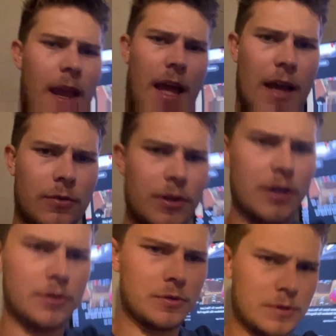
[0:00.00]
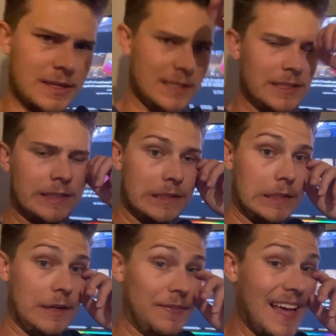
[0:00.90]
I don't know
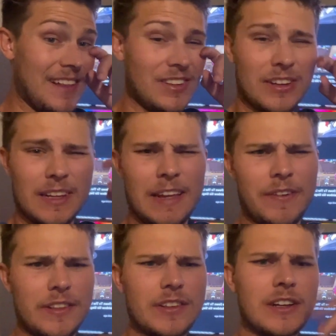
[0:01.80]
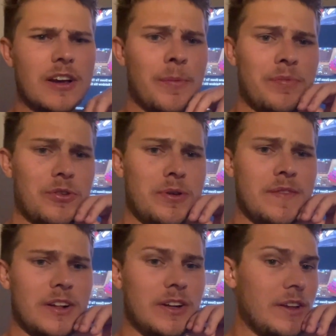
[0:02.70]
if it's gonna come through
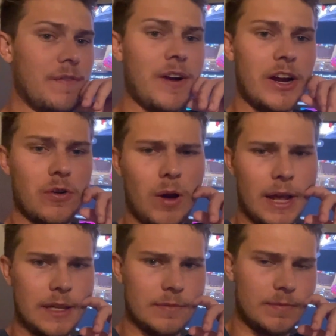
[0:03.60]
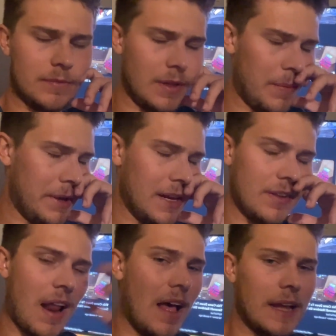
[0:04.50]
even clear. They're very quiet. I mean,
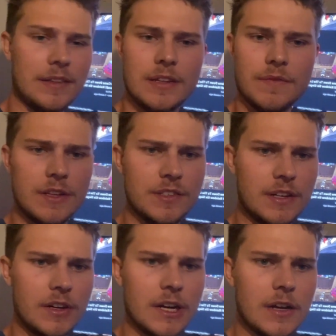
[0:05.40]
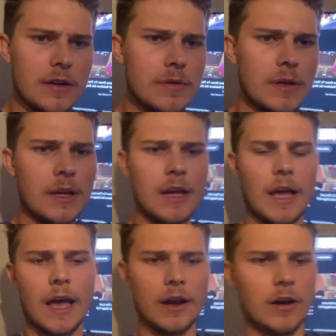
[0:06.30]
it's not like a TV stereo
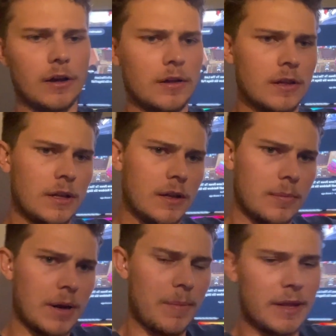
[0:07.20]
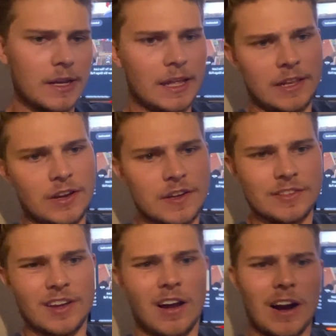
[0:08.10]
at all. But I mean, it
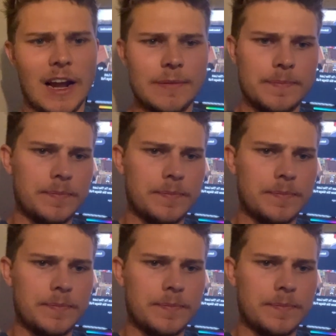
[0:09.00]
does all right.